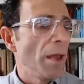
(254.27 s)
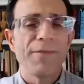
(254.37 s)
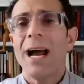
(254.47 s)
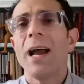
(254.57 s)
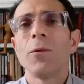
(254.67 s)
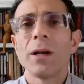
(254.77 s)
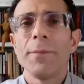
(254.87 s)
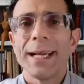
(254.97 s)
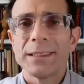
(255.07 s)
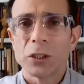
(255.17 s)
if I want
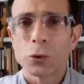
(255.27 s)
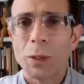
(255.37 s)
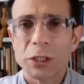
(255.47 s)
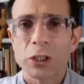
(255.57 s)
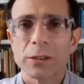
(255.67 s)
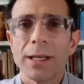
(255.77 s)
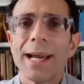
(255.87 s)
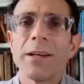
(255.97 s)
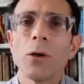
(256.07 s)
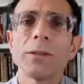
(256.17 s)
to make this sweatshirt
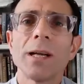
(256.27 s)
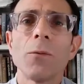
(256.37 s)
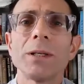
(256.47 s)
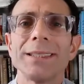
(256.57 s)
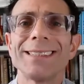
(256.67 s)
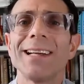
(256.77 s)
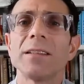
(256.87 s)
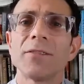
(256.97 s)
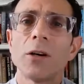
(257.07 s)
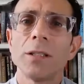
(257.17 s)
and I know that I want to sell
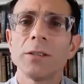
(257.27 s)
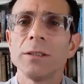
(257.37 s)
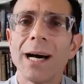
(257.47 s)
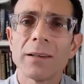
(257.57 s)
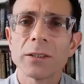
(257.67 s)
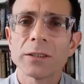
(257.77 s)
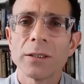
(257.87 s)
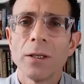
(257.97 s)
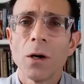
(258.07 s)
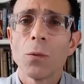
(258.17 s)
it for
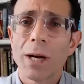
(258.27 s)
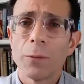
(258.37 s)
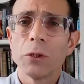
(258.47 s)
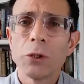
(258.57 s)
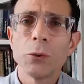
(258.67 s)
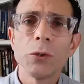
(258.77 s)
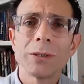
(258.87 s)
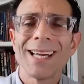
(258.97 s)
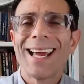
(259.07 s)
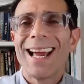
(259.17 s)
$100, what I would do
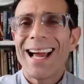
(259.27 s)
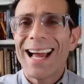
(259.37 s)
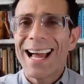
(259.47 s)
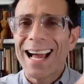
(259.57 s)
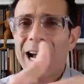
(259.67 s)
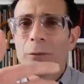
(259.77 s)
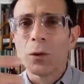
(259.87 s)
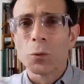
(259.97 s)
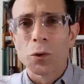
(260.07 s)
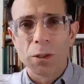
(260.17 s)
is I
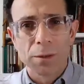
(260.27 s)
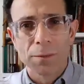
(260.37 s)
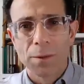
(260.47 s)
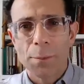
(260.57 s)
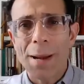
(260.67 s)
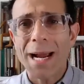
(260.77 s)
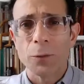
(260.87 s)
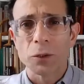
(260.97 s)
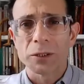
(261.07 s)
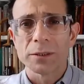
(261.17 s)
will work
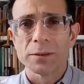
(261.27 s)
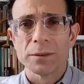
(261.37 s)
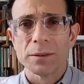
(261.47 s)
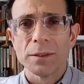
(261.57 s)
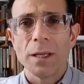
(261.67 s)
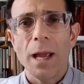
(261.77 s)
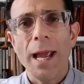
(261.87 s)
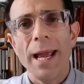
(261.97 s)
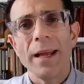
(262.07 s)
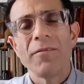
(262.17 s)
backwards
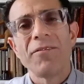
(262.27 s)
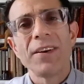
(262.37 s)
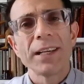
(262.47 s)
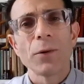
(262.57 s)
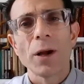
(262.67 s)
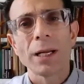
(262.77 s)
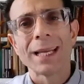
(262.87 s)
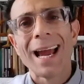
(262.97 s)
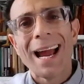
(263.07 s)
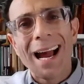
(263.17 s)
and figure
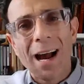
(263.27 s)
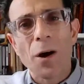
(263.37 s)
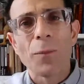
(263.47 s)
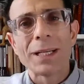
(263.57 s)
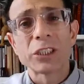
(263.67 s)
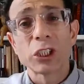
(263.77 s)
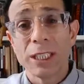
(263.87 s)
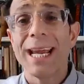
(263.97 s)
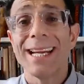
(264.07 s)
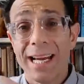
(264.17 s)
out how
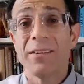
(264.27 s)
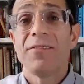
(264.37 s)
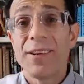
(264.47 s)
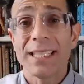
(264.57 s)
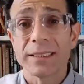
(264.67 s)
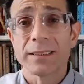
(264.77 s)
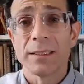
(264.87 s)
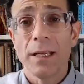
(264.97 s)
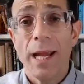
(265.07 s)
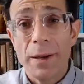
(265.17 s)
much can I
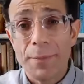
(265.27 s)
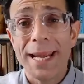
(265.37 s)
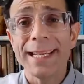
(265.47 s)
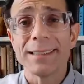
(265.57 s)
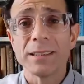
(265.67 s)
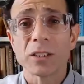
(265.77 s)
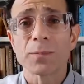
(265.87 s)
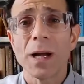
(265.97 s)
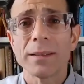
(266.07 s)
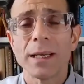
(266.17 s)
invest in making this
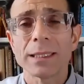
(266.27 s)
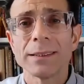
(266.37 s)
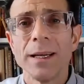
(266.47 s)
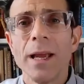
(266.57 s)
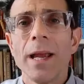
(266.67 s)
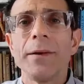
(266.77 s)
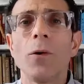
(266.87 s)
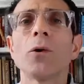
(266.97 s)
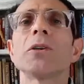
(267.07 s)
product in